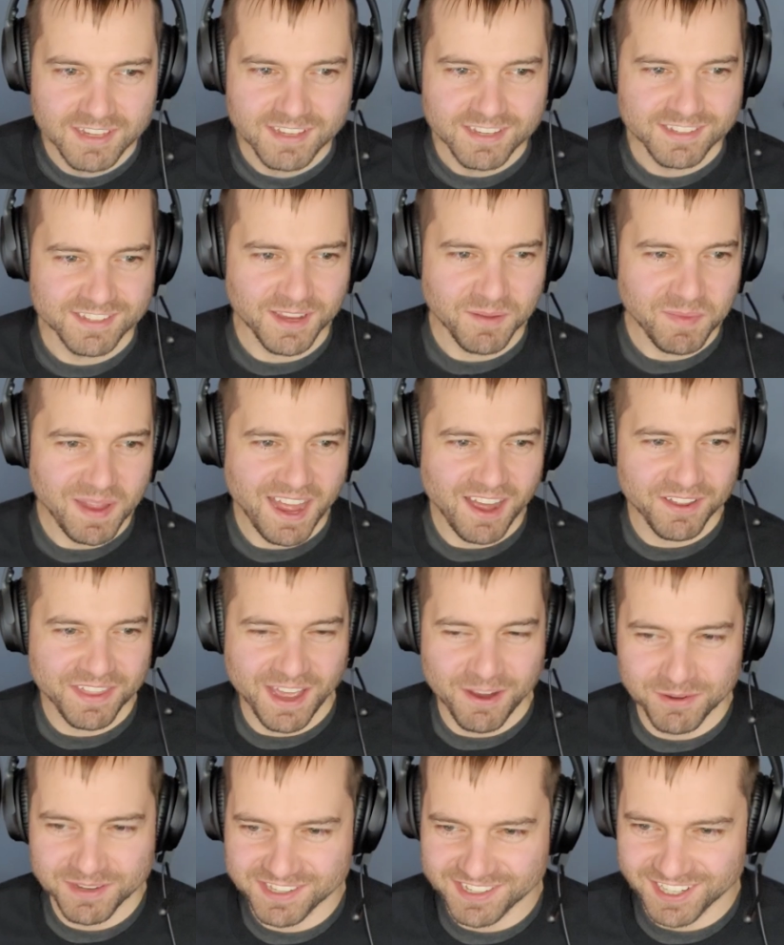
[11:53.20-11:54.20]
somehow
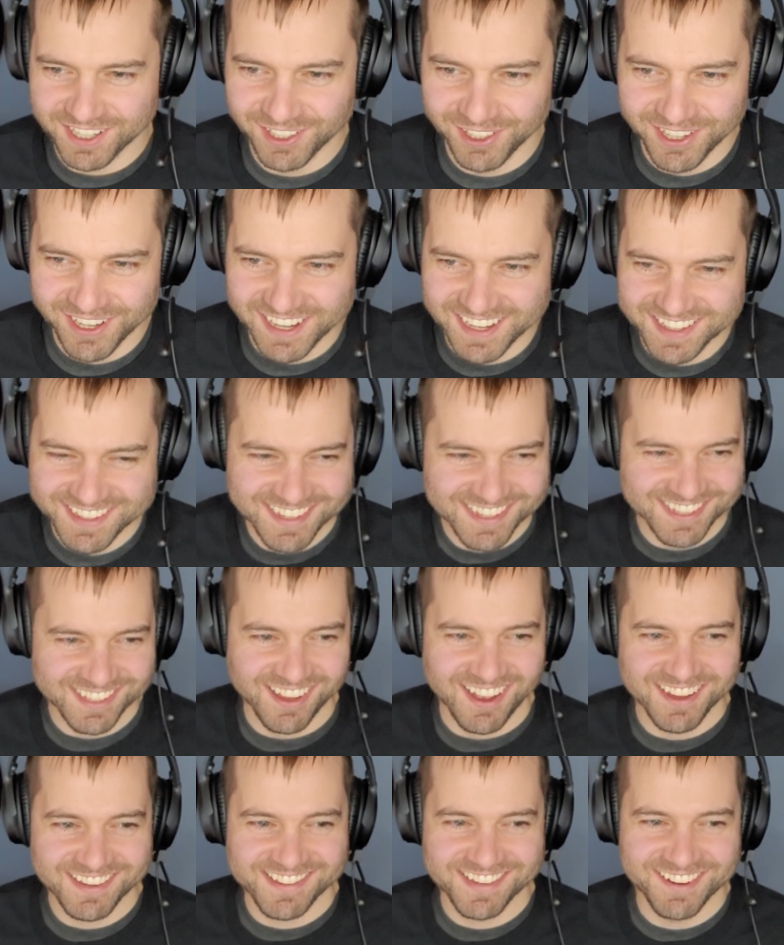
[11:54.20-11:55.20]
that was included in this
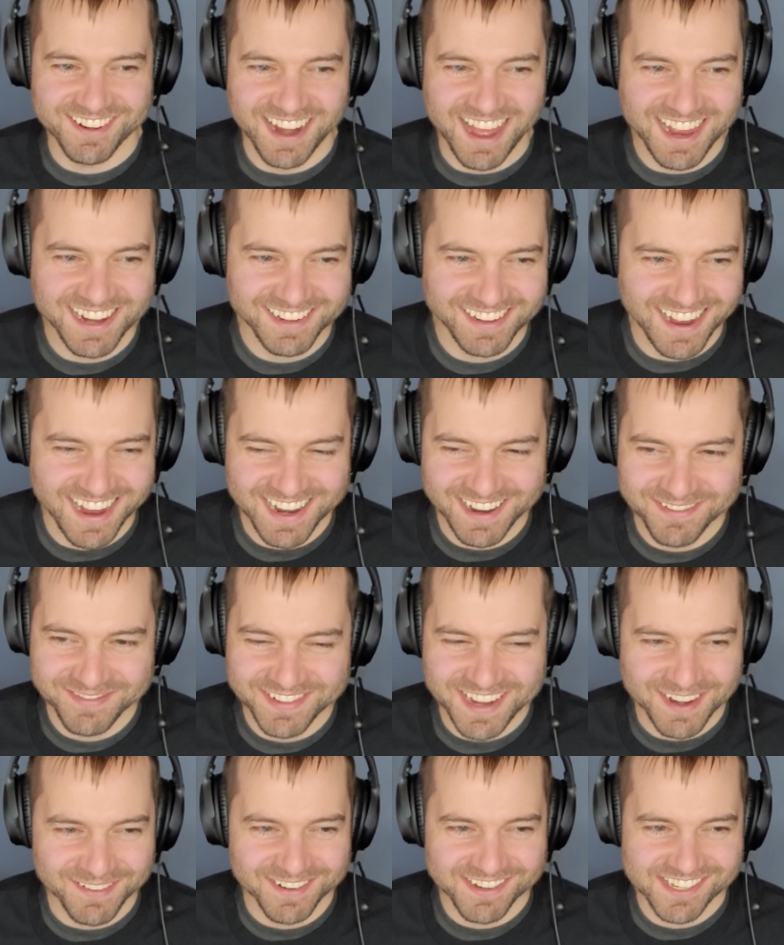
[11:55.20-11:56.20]
lawsuit. I, I
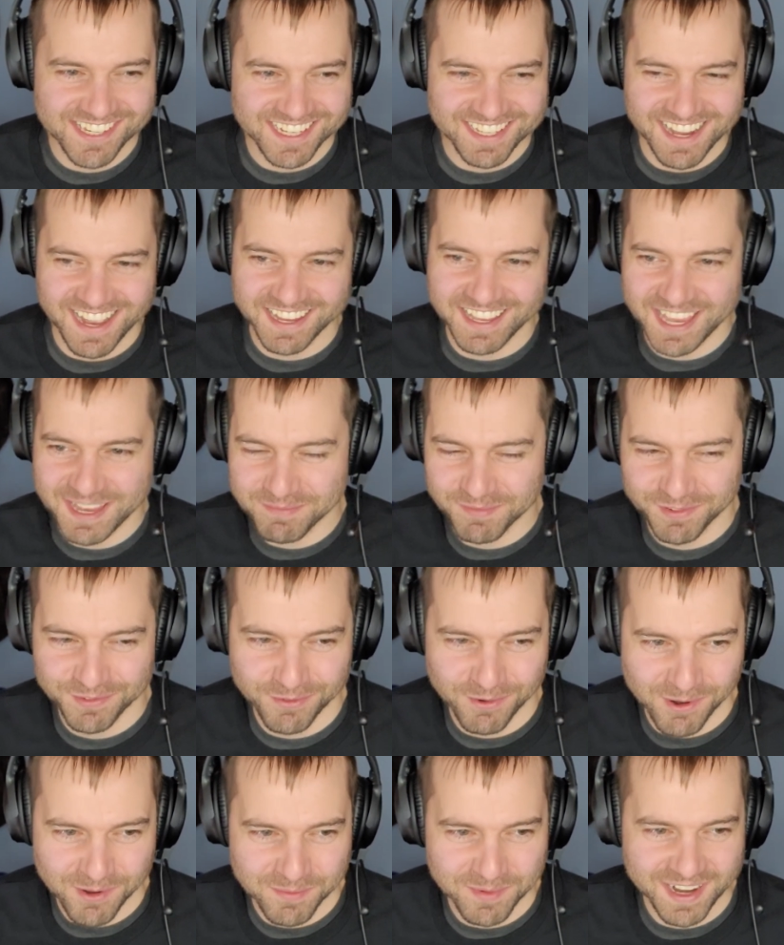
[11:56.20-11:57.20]
have never seen that game
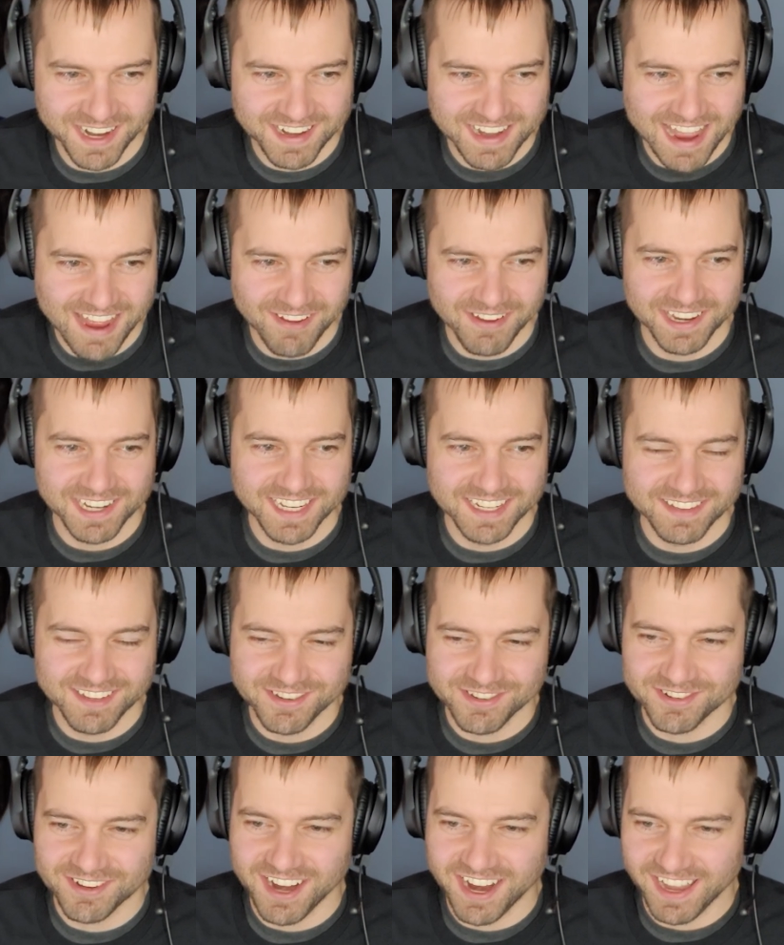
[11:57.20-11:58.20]
before, but now I need to
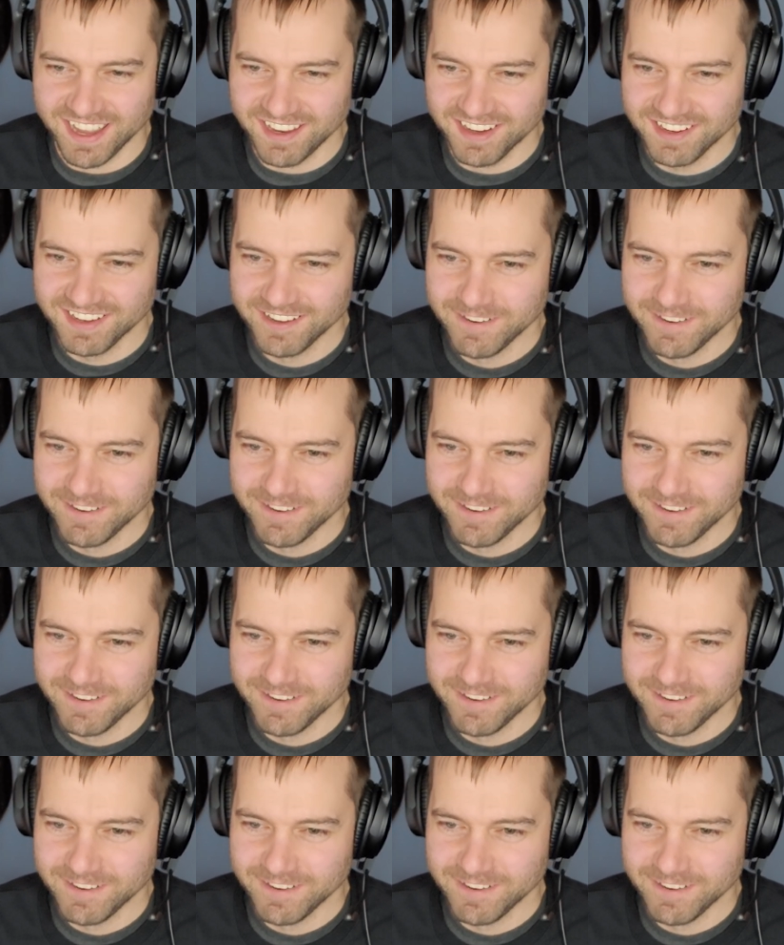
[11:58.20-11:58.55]
try it.